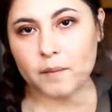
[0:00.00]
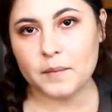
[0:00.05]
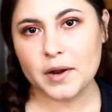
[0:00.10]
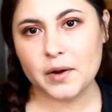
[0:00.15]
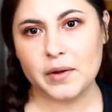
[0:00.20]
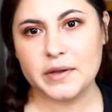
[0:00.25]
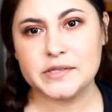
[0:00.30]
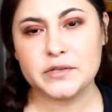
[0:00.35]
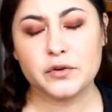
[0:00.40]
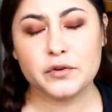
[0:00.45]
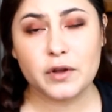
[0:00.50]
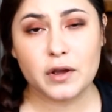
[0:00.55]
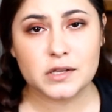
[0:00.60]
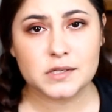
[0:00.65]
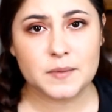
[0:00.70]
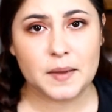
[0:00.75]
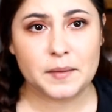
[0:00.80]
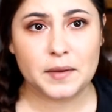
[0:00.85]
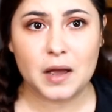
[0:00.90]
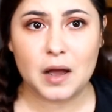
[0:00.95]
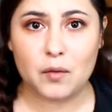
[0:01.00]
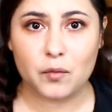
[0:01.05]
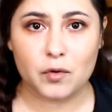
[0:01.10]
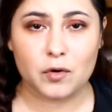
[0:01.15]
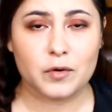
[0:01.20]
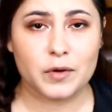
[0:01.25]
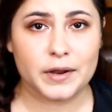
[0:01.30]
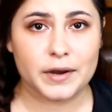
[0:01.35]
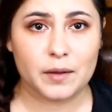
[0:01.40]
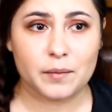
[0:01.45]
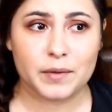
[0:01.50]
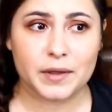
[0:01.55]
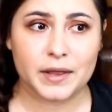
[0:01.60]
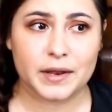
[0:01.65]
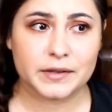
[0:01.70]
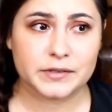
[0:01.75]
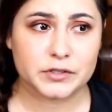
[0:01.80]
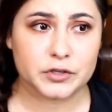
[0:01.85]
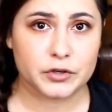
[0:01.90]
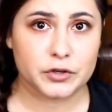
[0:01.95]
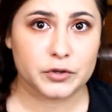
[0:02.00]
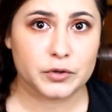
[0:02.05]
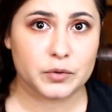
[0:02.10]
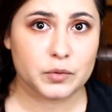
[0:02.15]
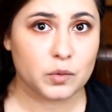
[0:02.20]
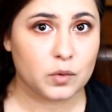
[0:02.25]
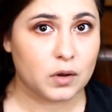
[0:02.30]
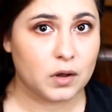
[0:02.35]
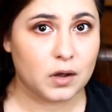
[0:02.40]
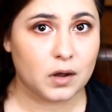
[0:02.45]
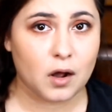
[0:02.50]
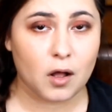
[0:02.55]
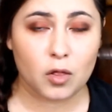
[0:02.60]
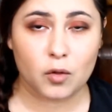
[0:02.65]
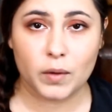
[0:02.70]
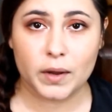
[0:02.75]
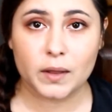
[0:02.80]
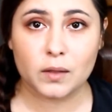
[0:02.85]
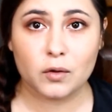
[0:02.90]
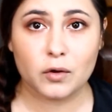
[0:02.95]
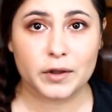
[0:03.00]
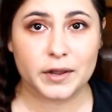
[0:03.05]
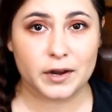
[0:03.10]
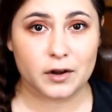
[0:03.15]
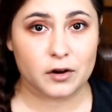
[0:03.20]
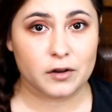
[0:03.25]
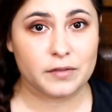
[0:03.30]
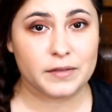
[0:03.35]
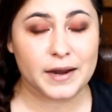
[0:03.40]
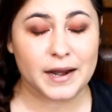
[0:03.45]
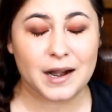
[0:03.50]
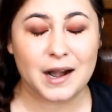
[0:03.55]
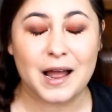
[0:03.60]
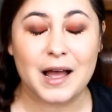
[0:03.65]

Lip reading: Anyways, who knows, maybe I will end up getting to do a Halloween look here and there.